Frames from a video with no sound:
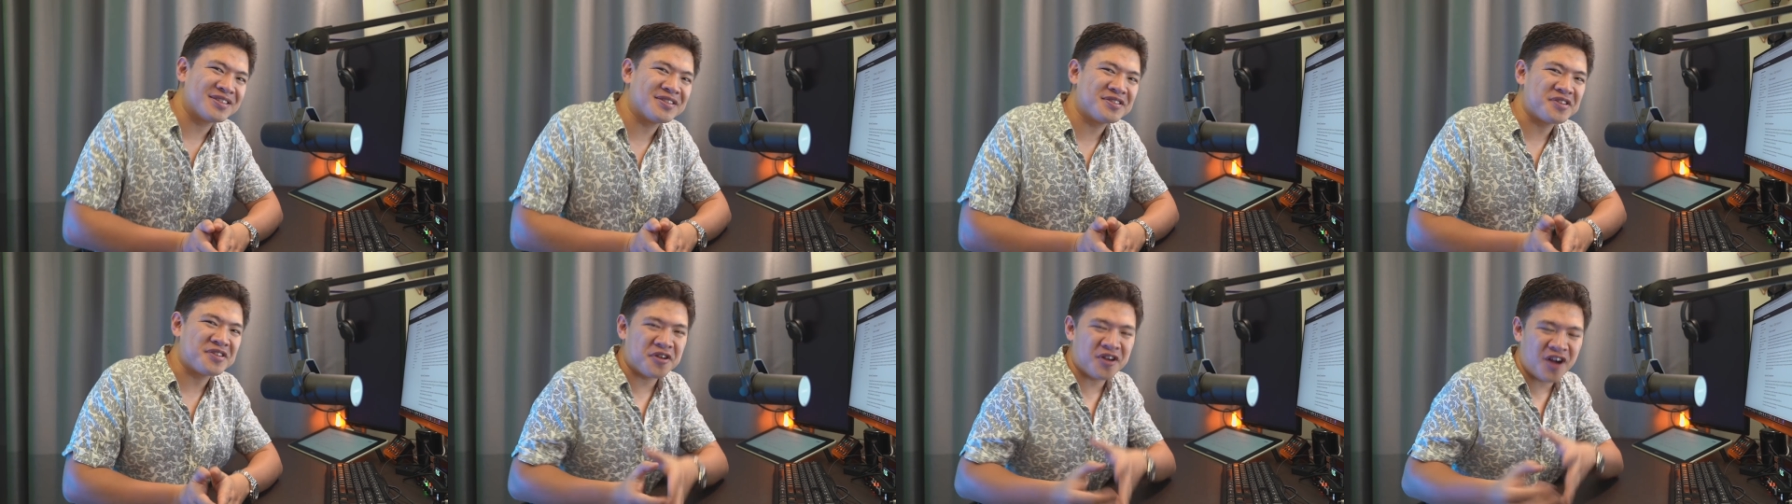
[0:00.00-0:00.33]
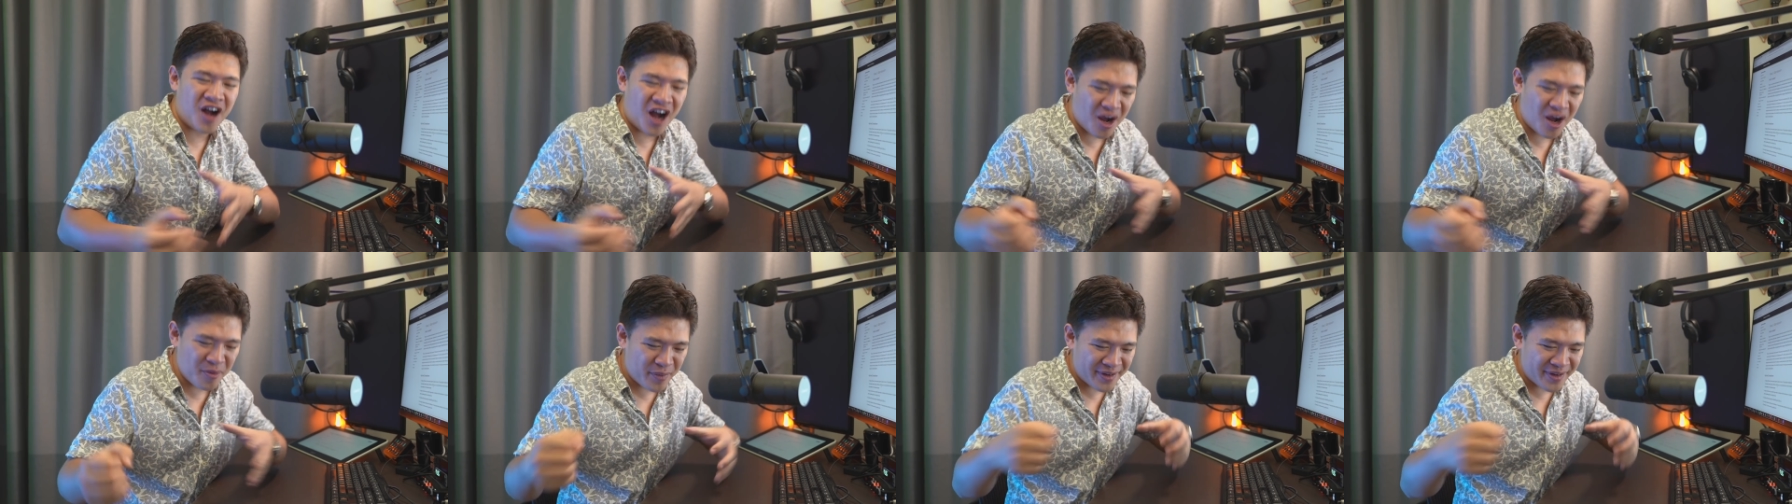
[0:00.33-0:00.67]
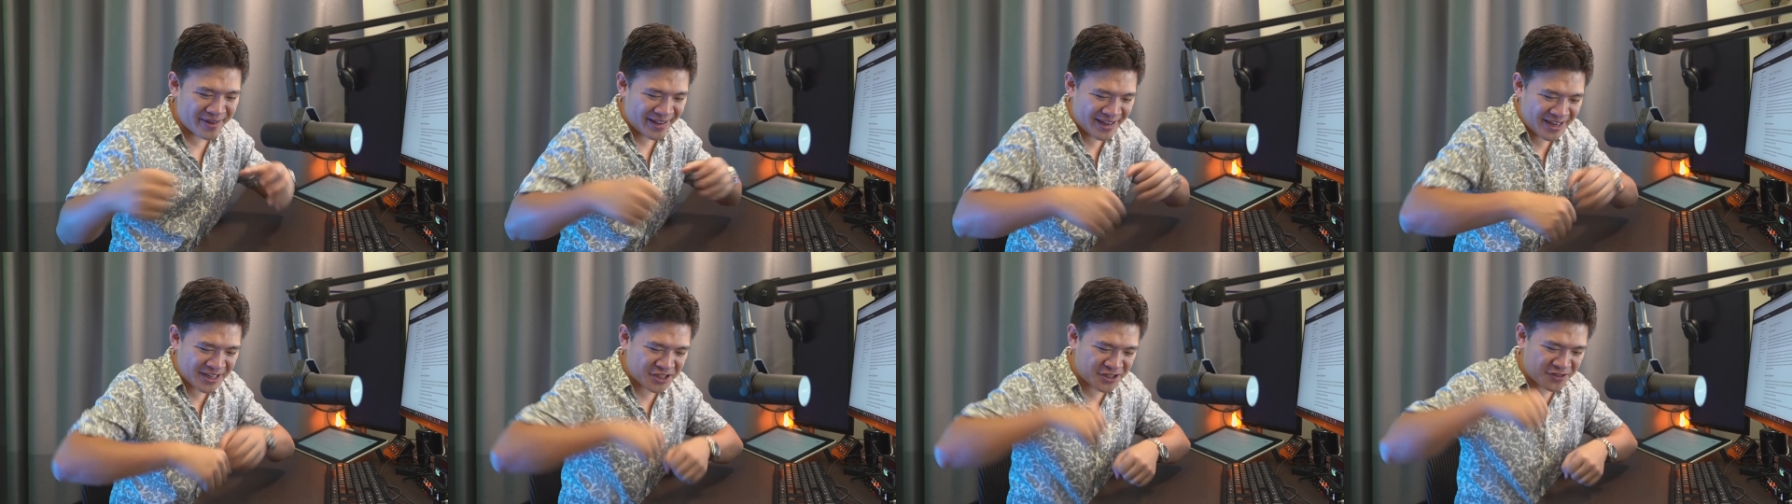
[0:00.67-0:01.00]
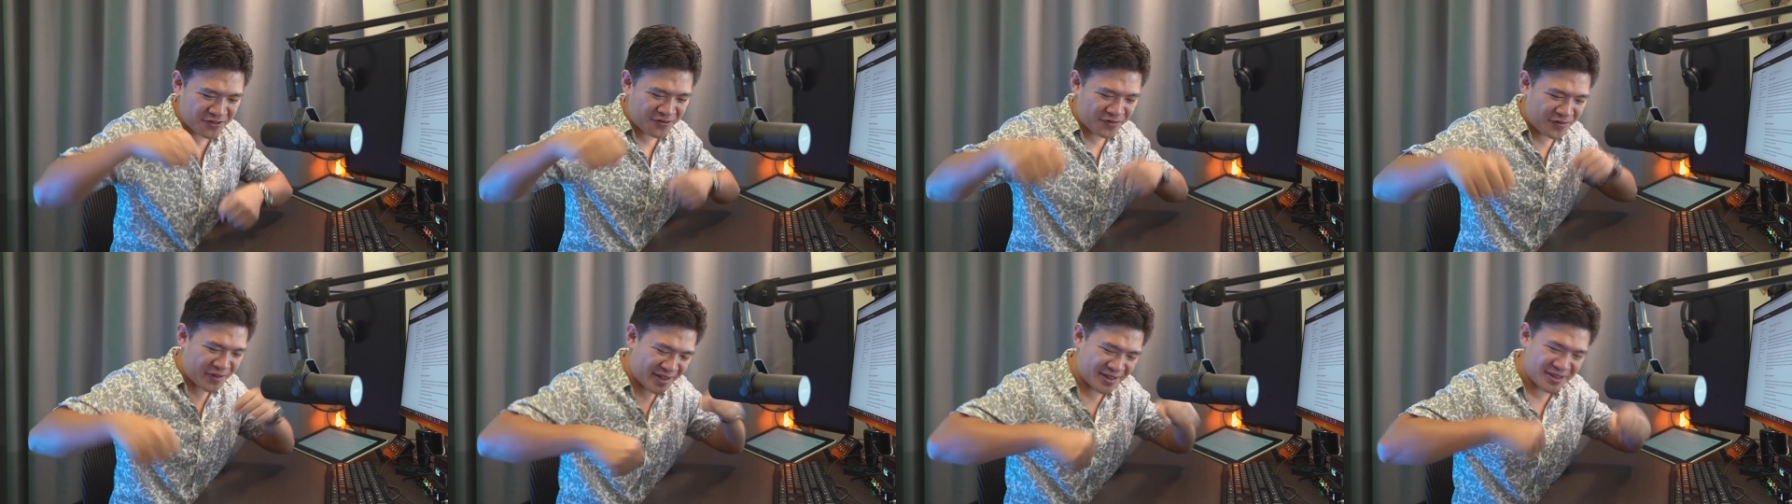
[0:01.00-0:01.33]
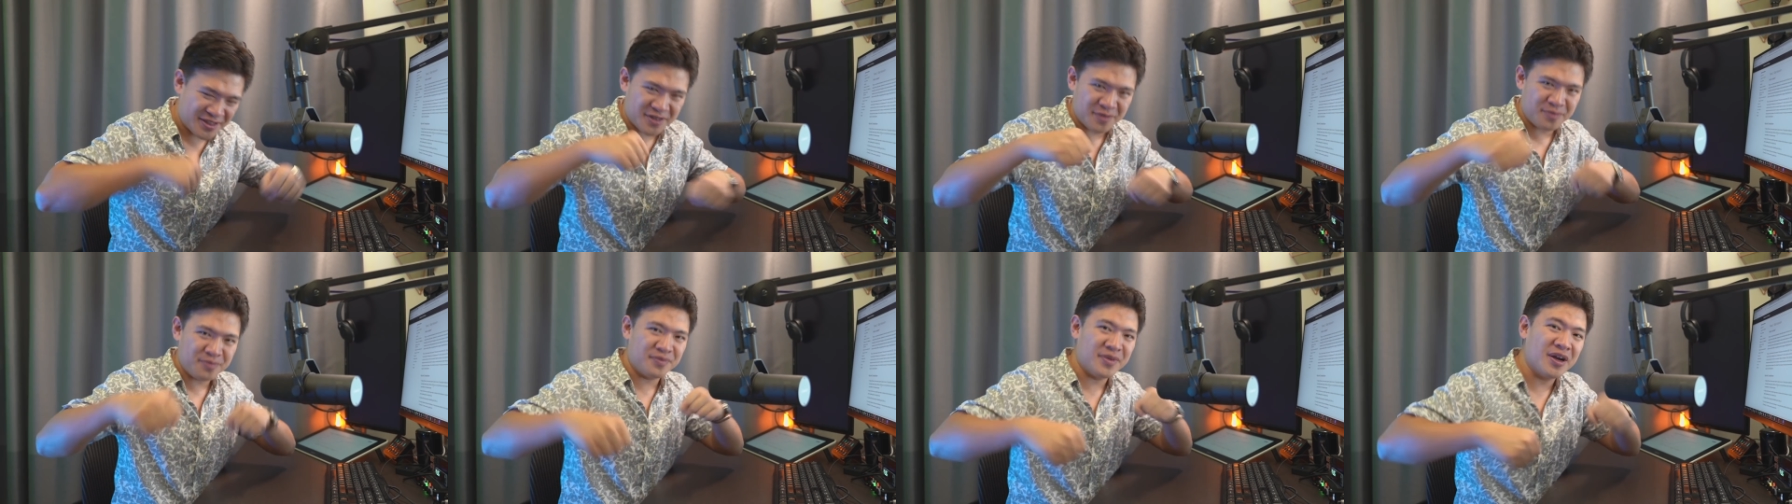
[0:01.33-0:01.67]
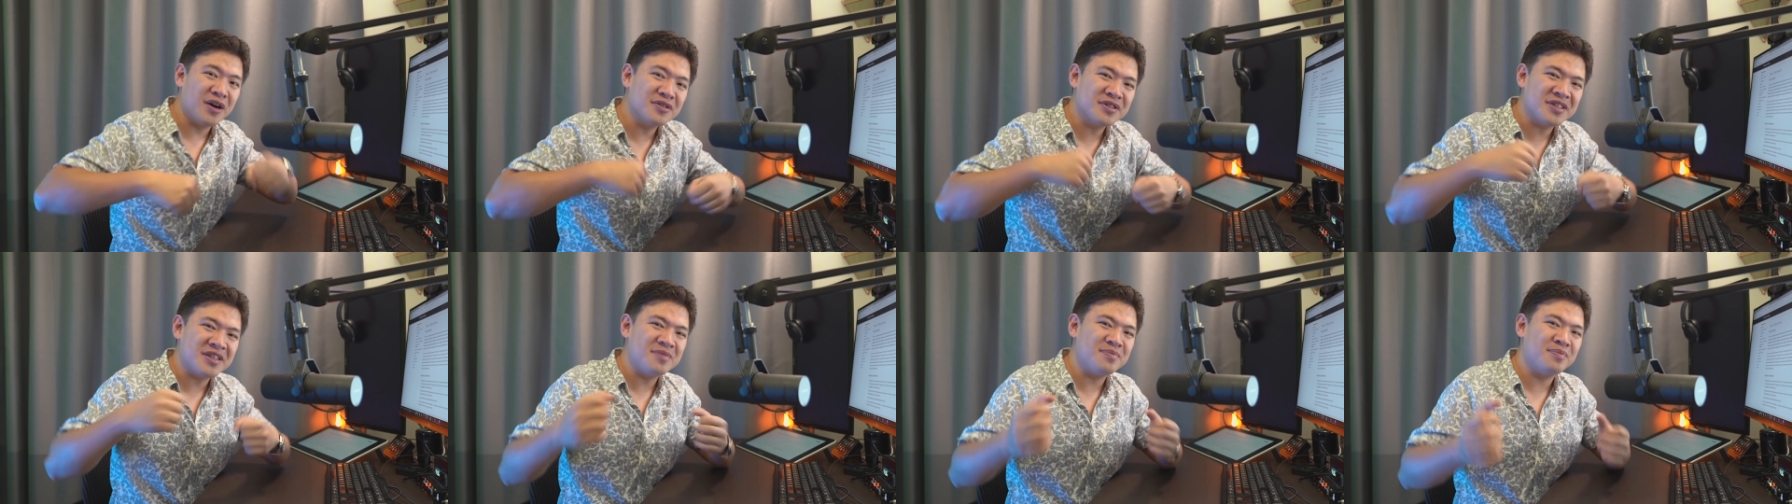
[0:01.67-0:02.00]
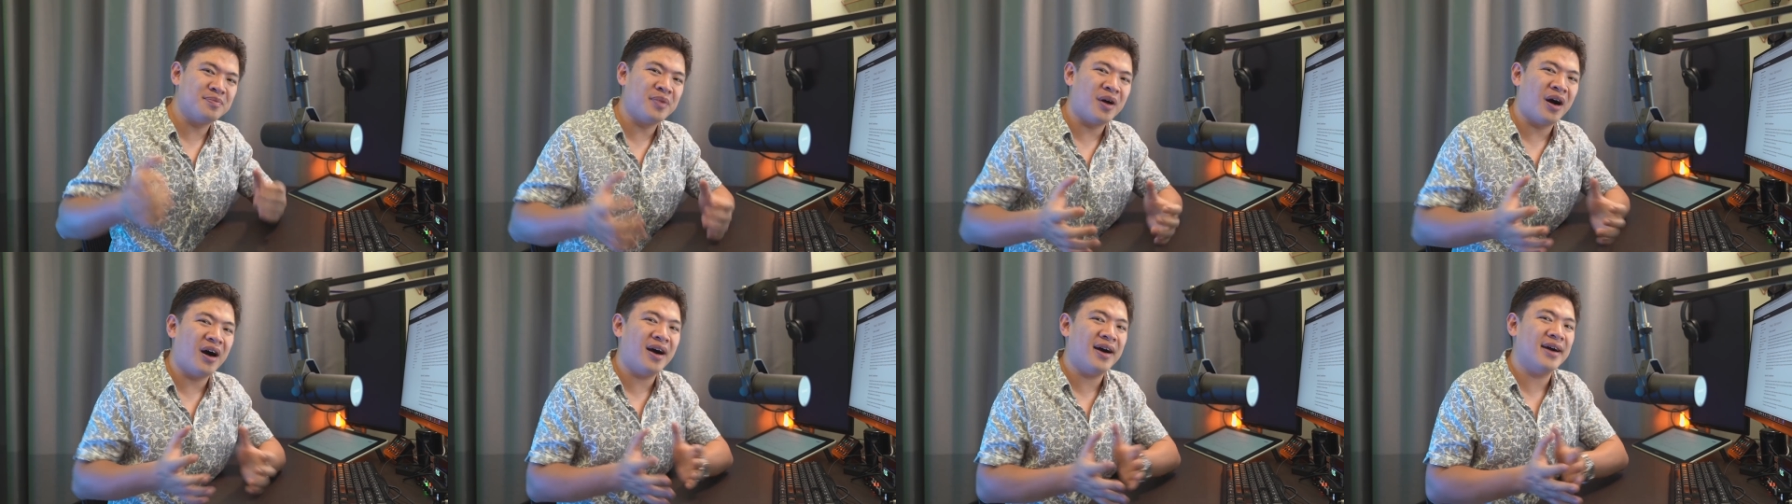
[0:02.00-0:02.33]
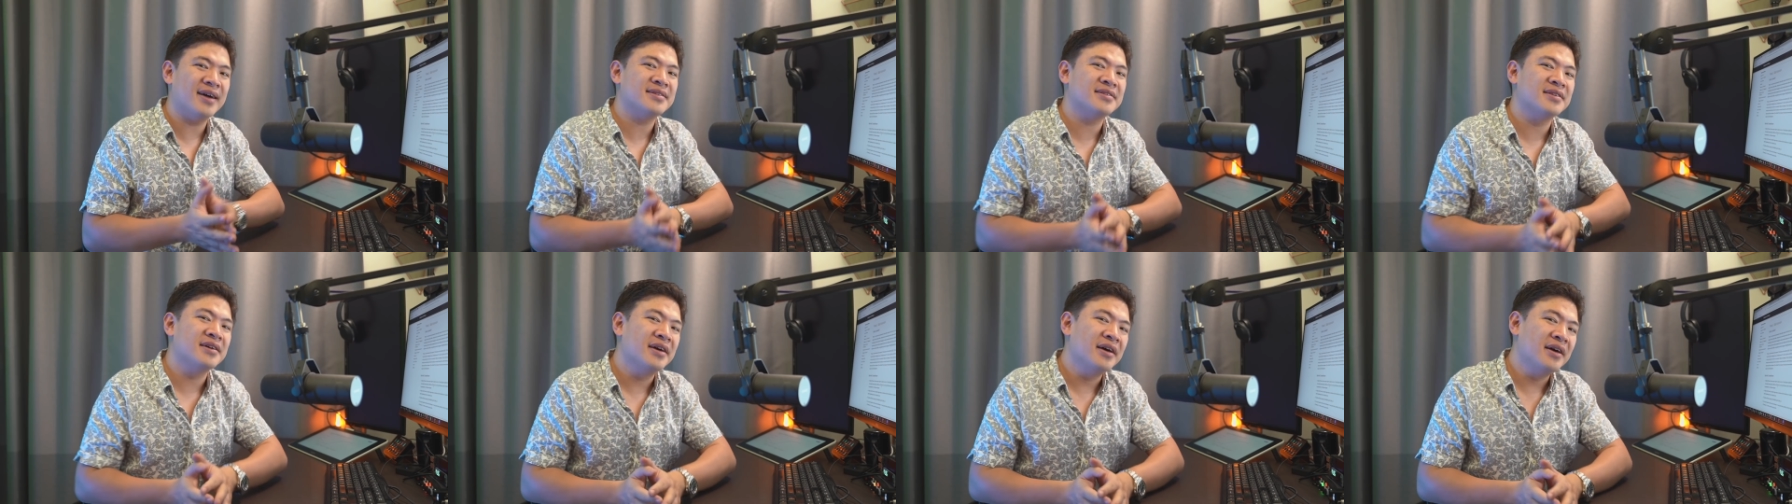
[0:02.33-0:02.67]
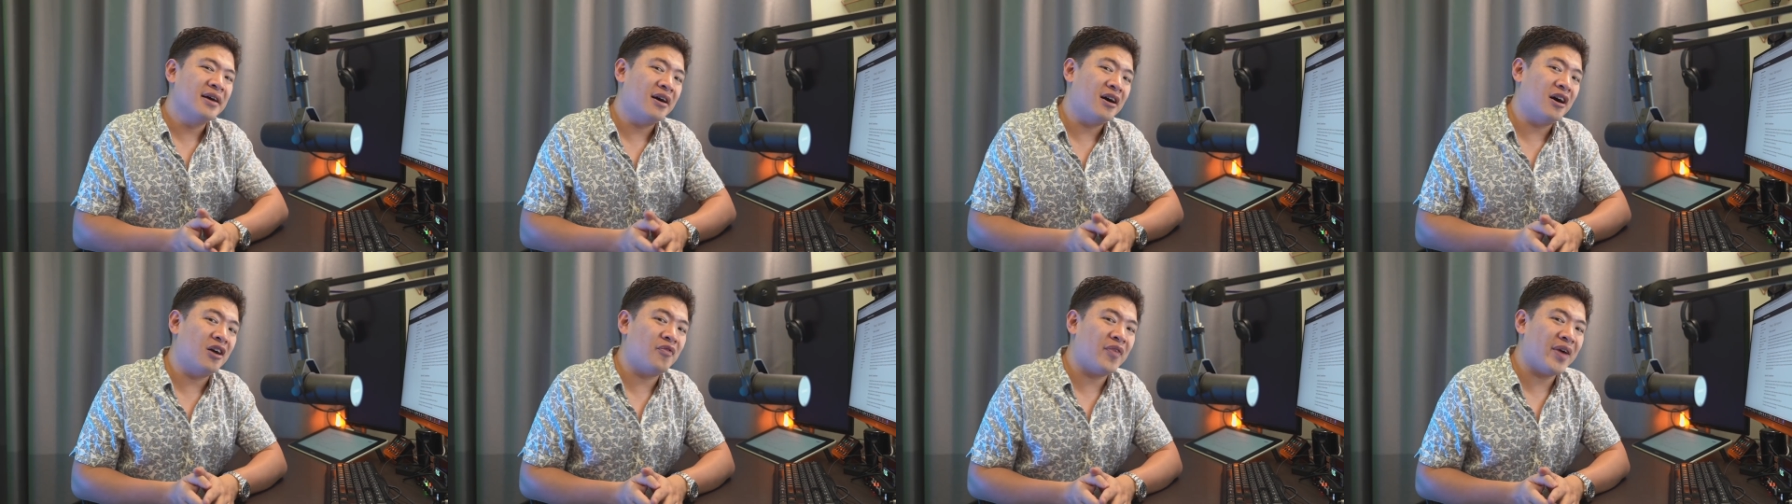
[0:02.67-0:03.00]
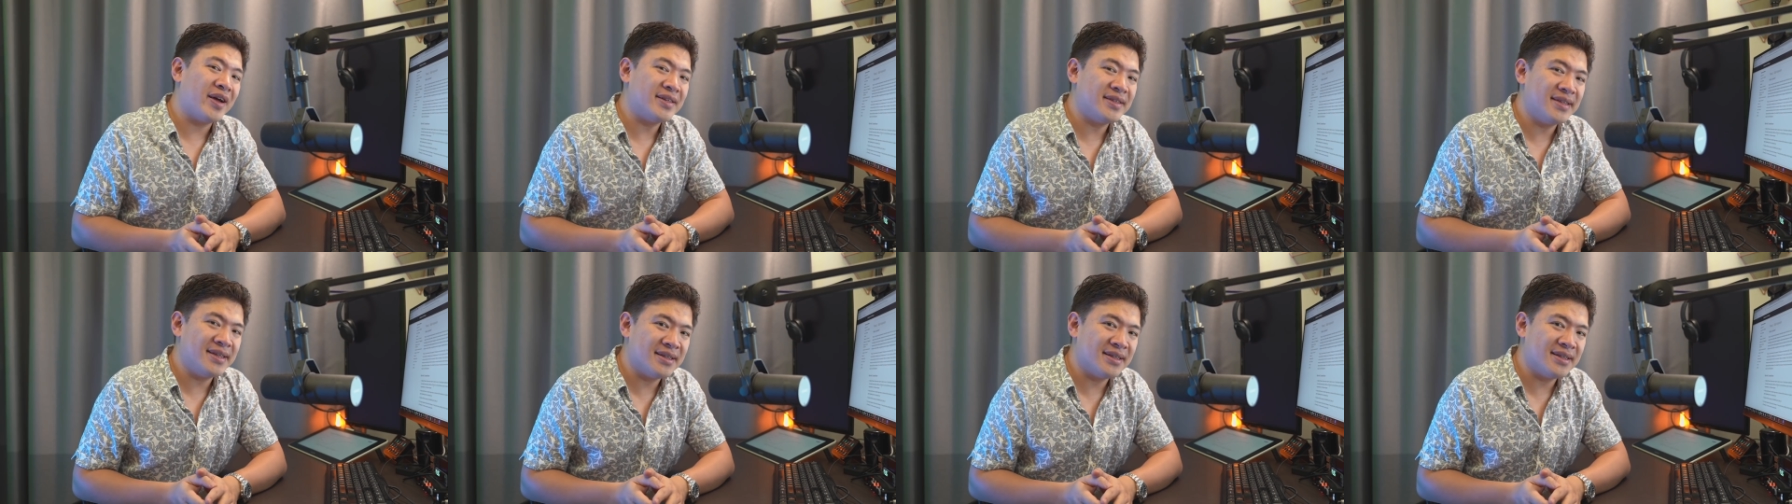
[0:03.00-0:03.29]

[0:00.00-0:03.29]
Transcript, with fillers: This is the combination phase, the melting pot of